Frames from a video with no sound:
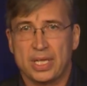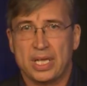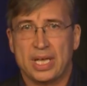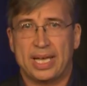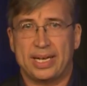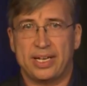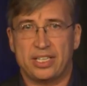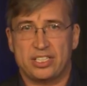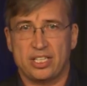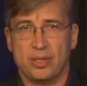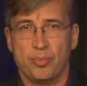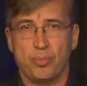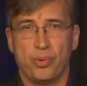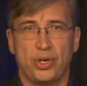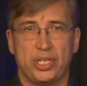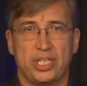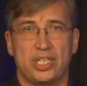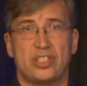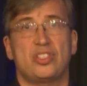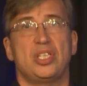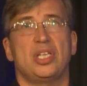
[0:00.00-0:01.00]
And at some
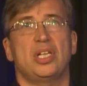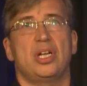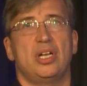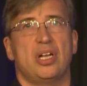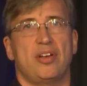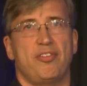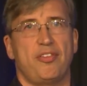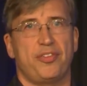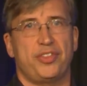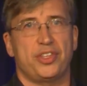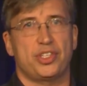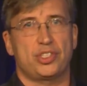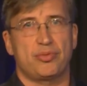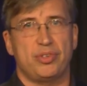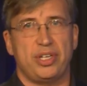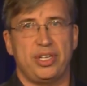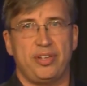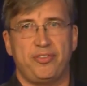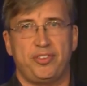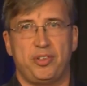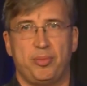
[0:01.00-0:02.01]
point, it's seen enough of this
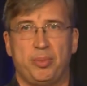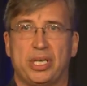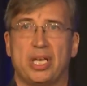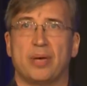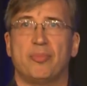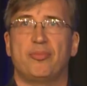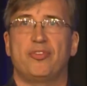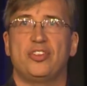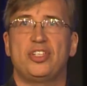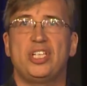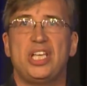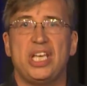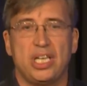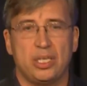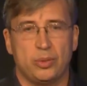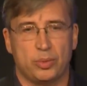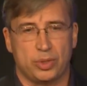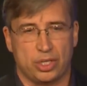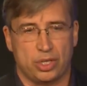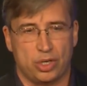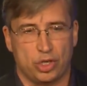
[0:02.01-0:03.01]
reef to become fatigued
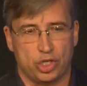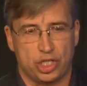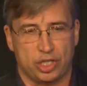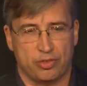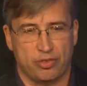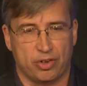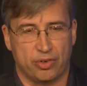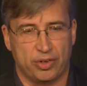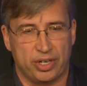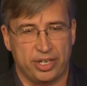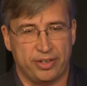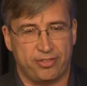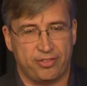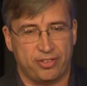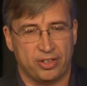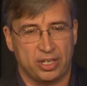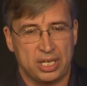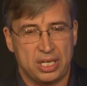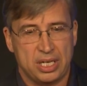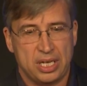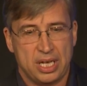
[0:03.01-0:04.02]
with the notion of a reef,
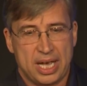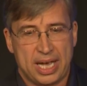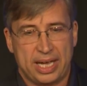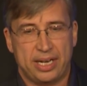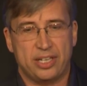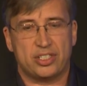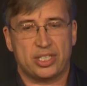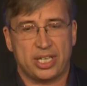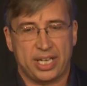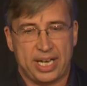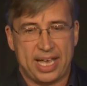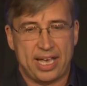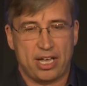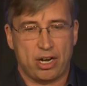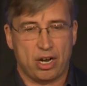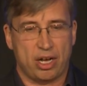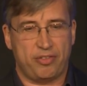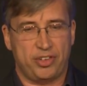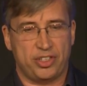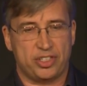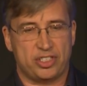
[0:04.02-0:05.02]
and it's going to head
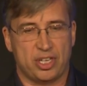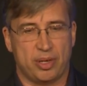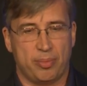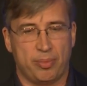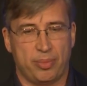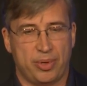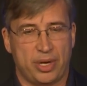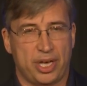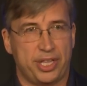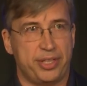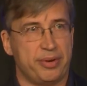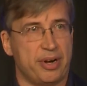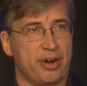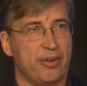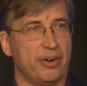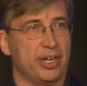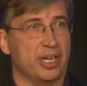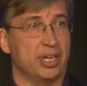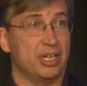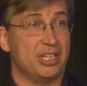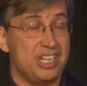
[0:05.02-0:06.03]
off in some other
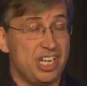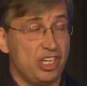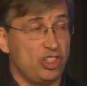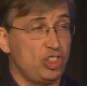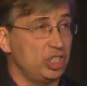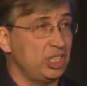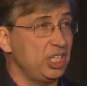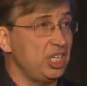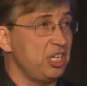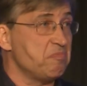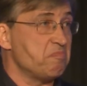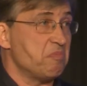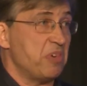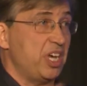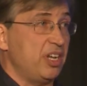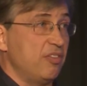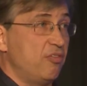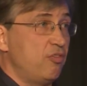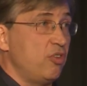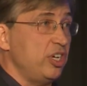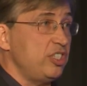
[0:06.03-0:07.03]
area. Initially,
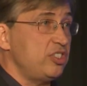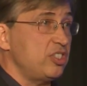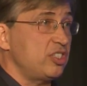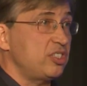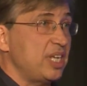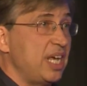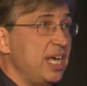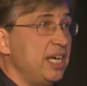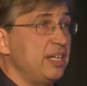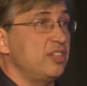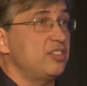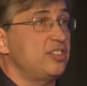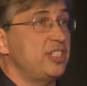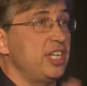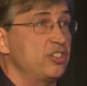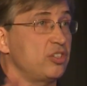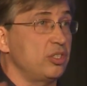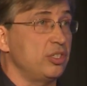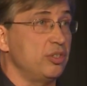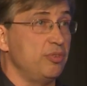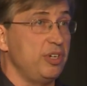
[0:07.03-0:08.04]
it avoids the sand and
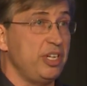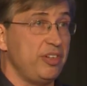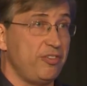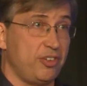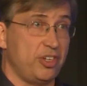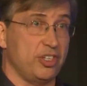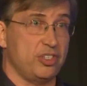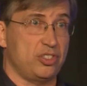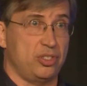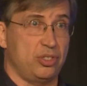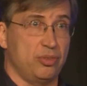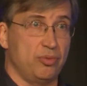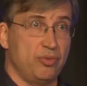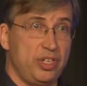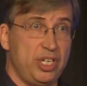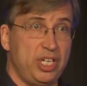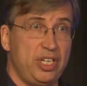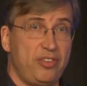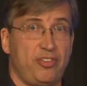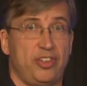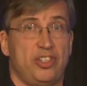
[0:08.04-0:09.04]
stays on the reef because the
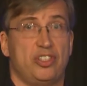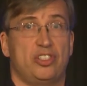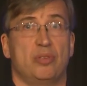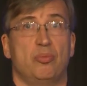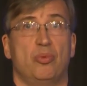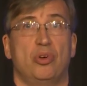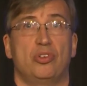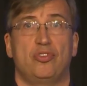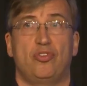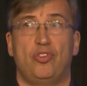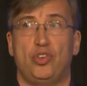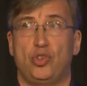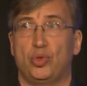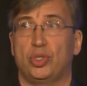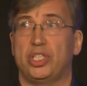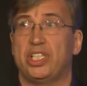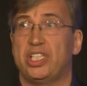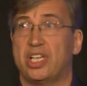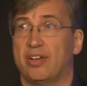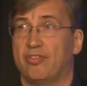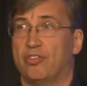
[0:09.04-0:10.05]
reef is the most
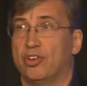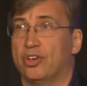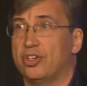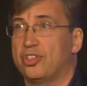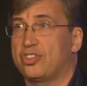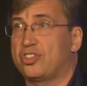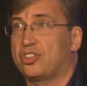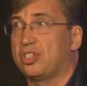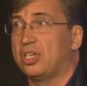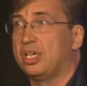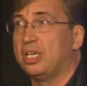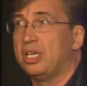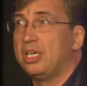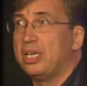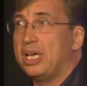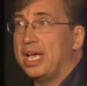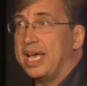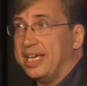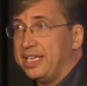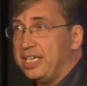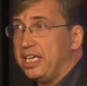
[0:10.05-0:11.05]
visually diverse
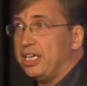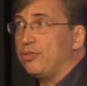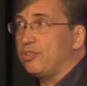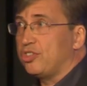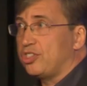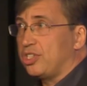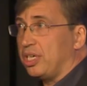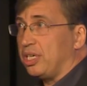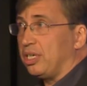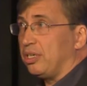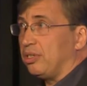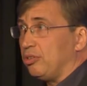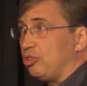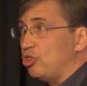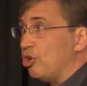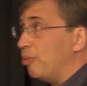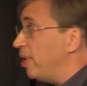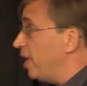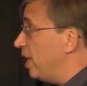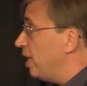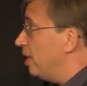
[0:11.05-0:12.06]
and interesting
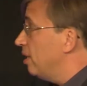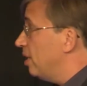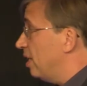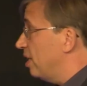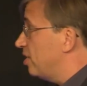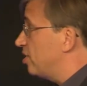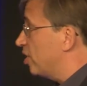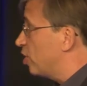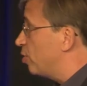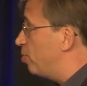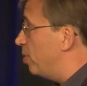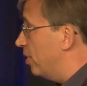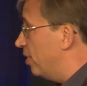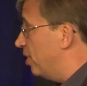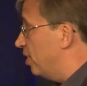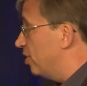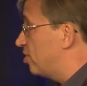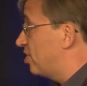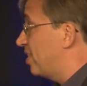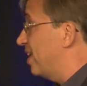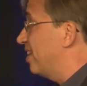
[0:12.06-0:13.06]
domain it's
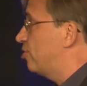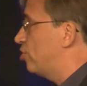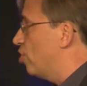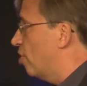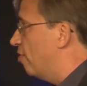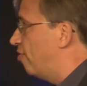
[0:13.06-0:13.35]
experienced so